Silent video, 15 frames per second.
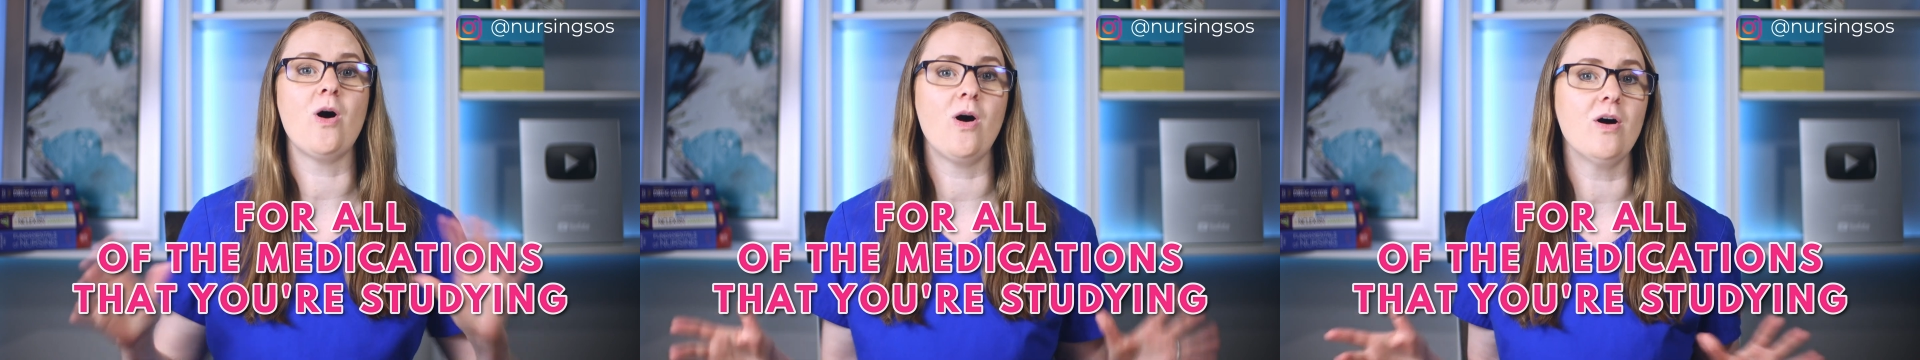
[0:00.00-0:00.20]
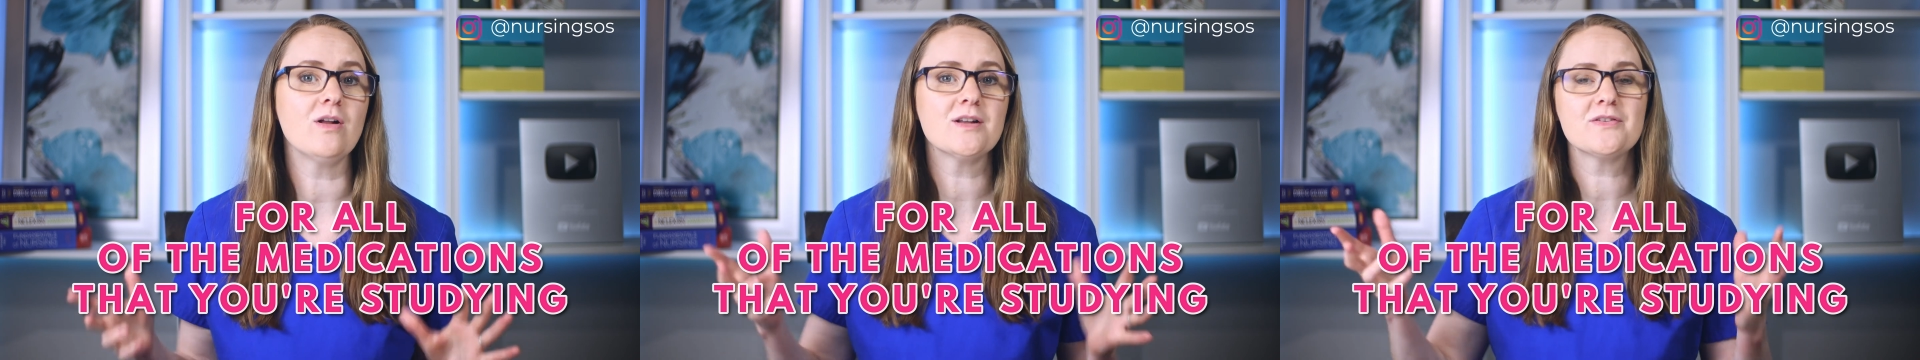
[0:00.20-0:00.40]

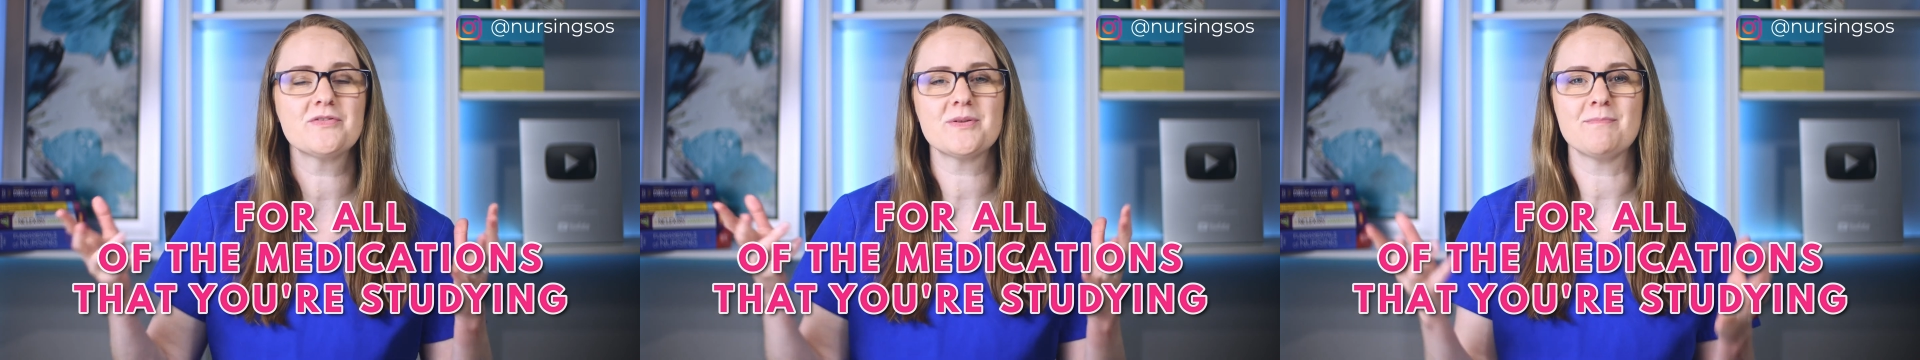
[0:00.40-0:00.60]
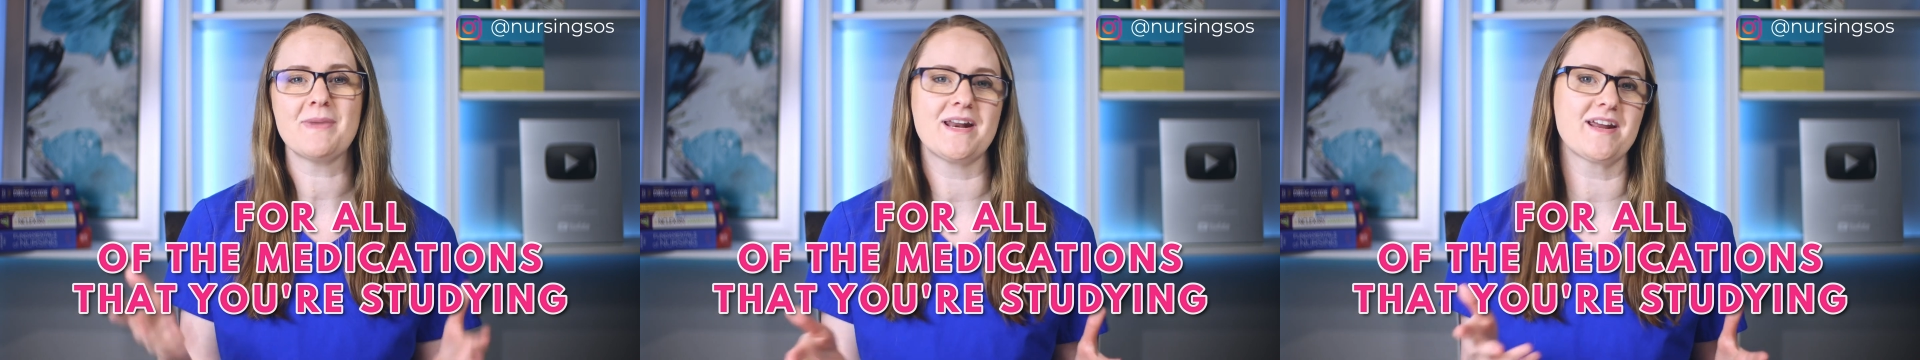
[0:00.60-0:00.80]
all of
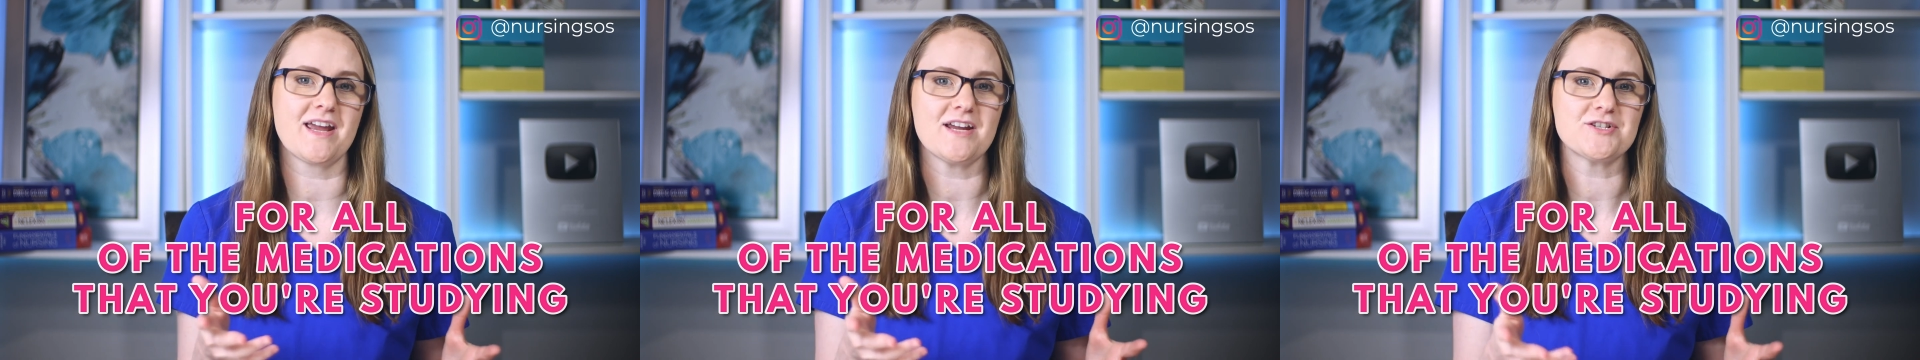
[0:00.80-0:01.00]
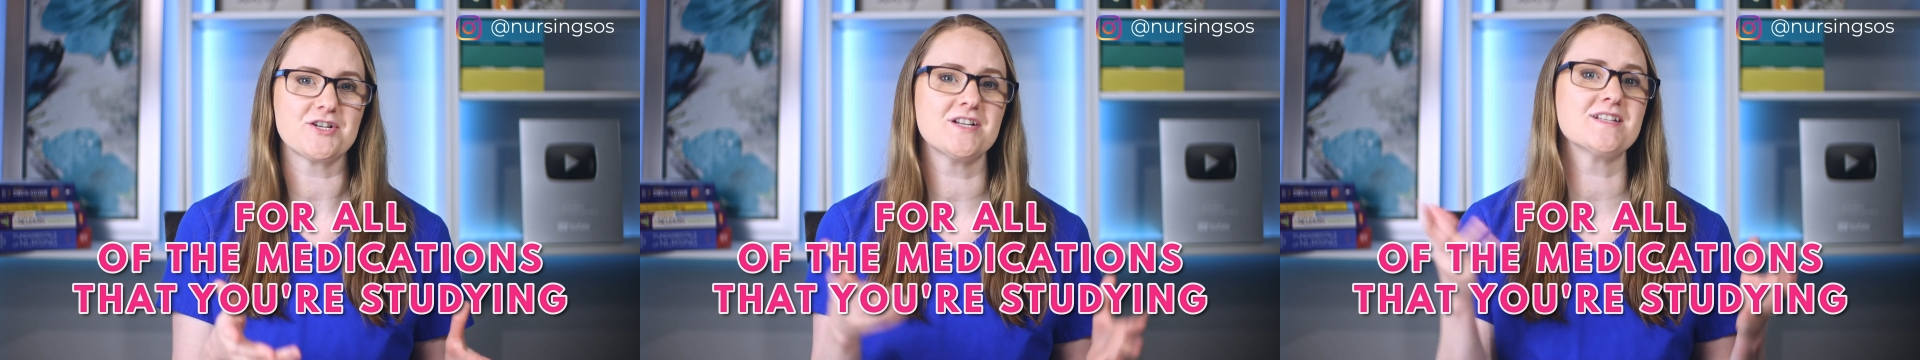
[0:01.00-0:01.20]
the
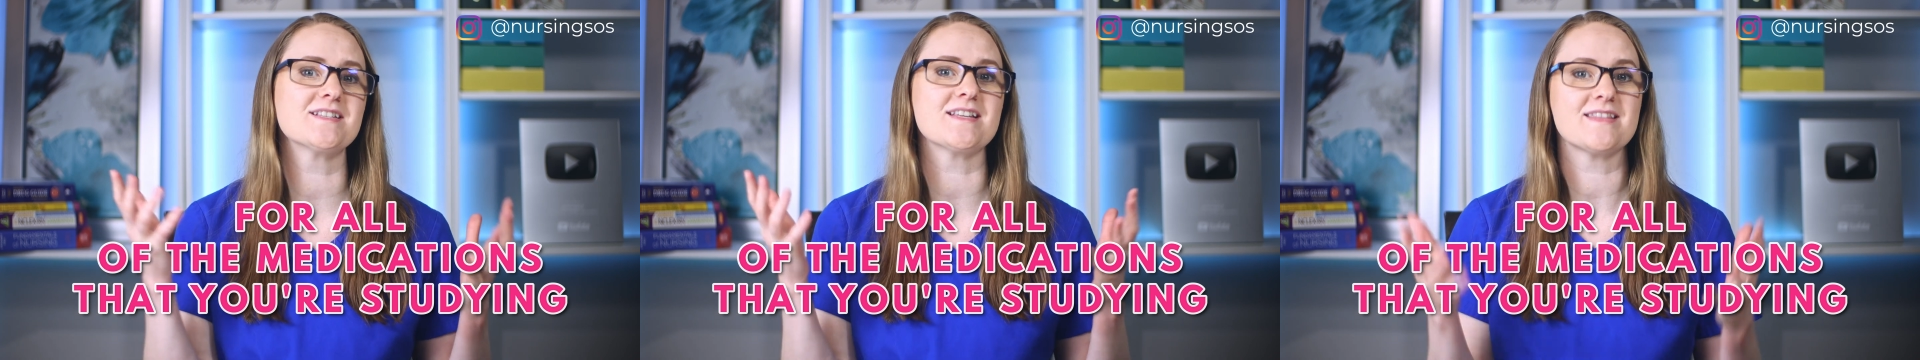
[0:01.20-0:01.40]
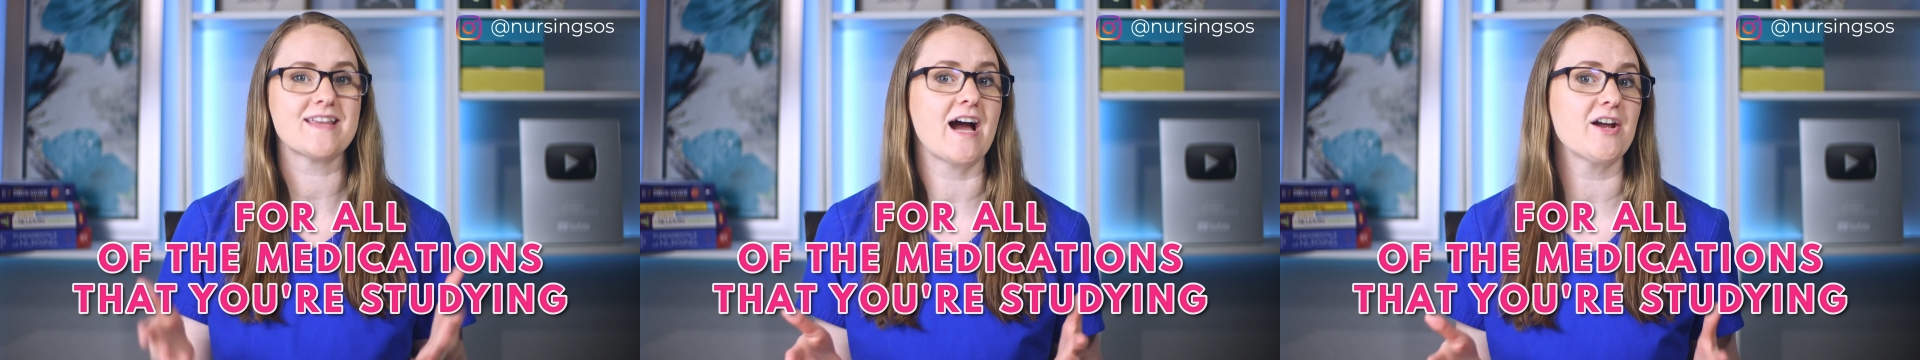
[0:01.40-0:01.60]

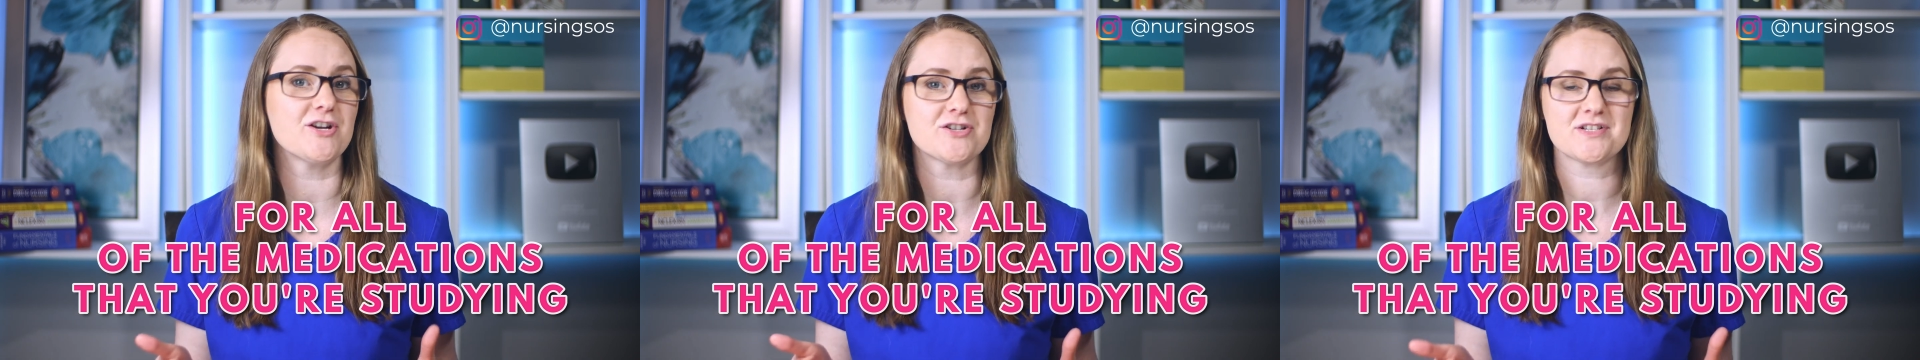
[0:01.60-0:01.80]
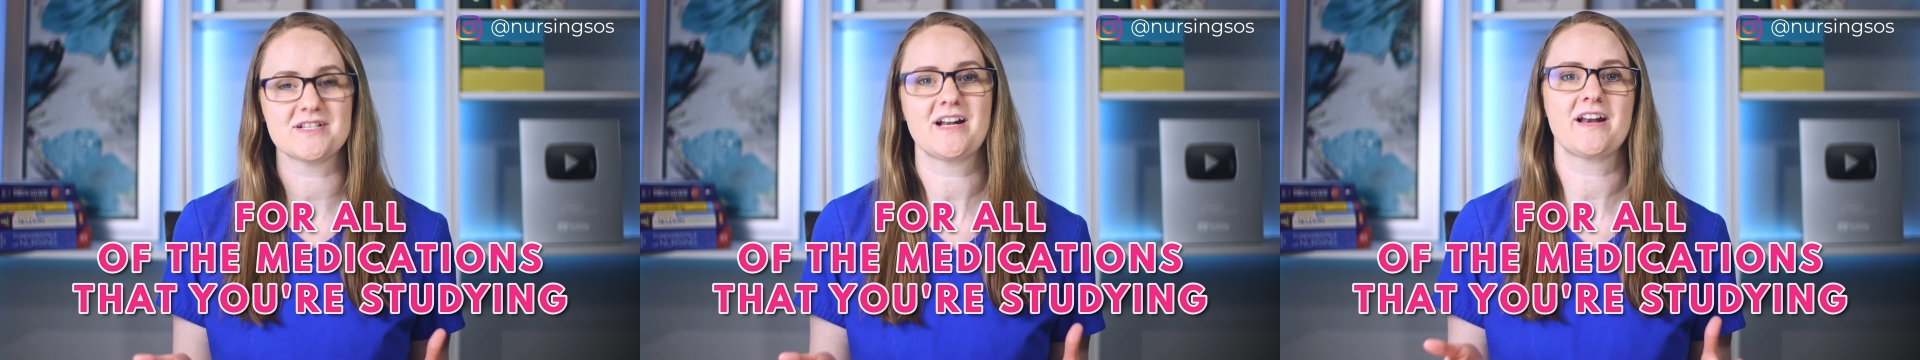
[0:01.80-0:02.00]
medications that
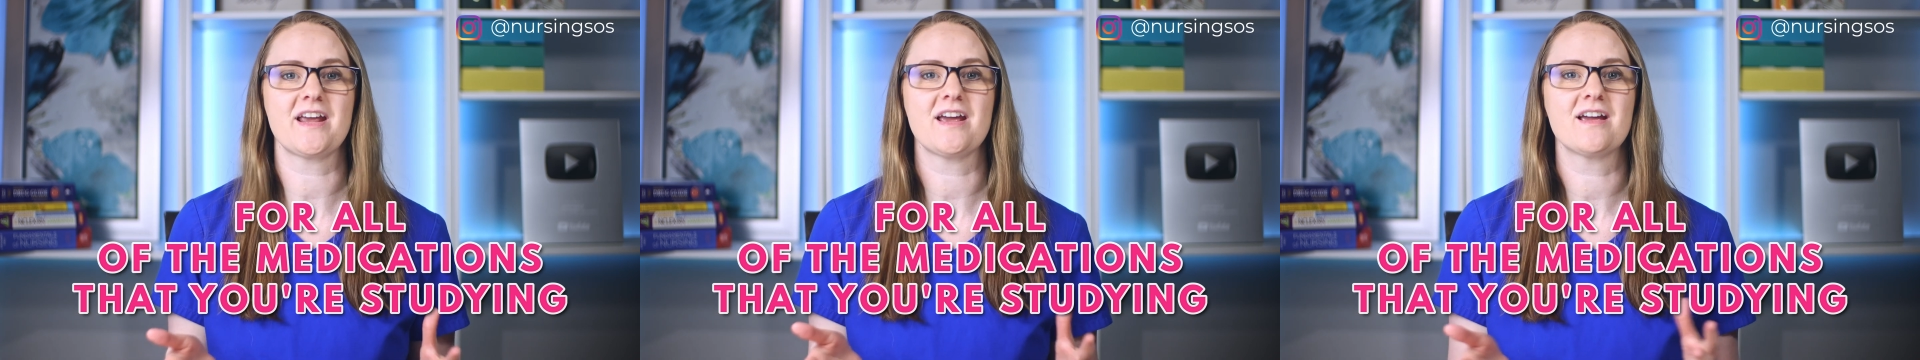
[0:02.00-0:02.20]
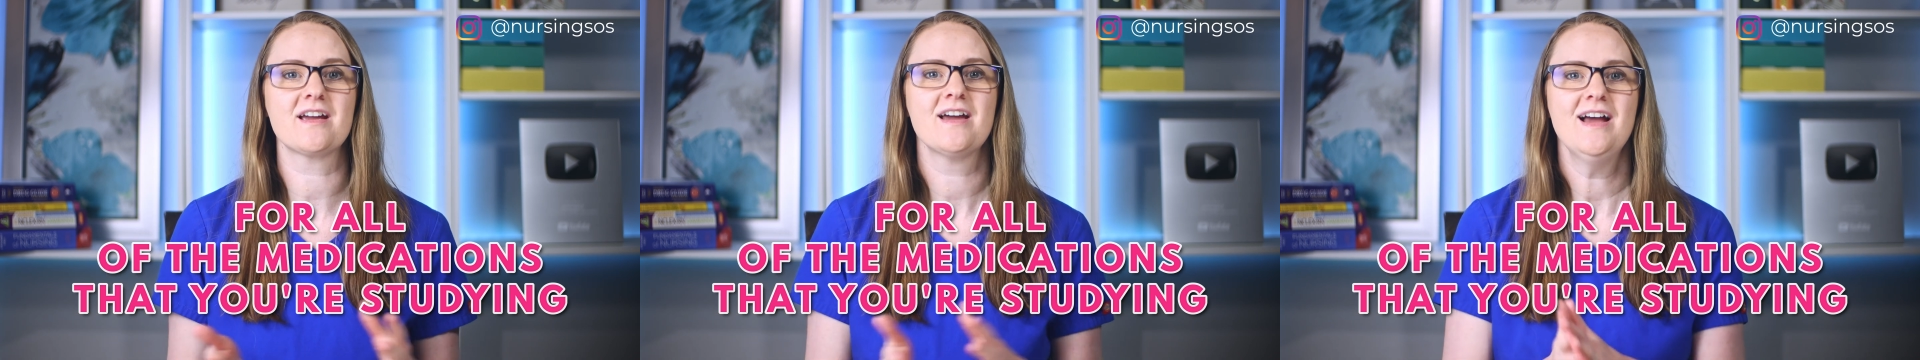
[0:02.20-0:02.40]
you're
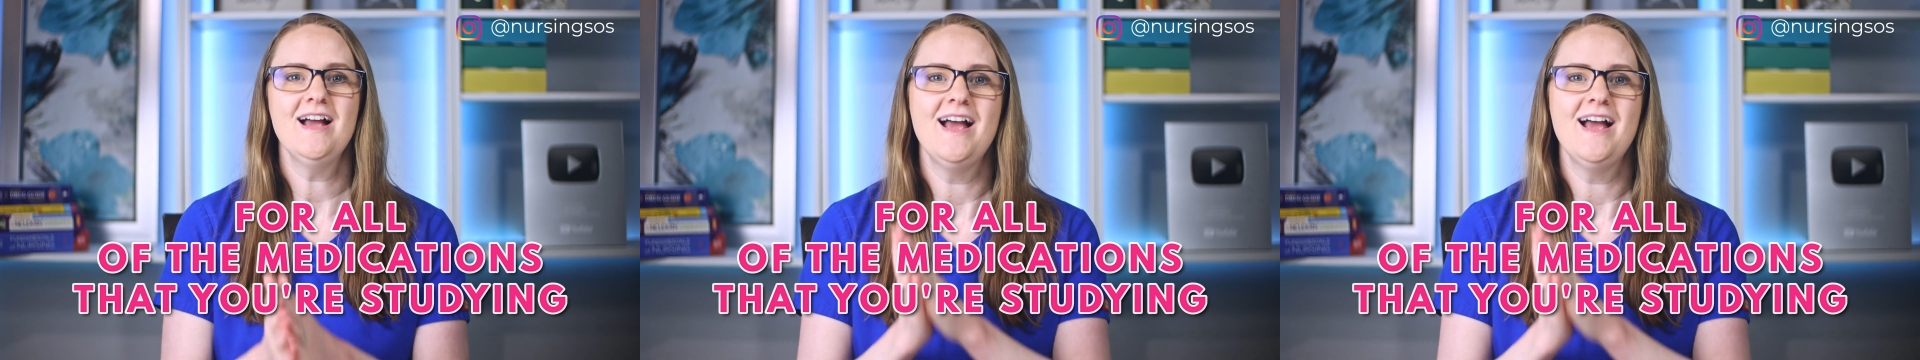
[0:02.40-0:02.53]
studying.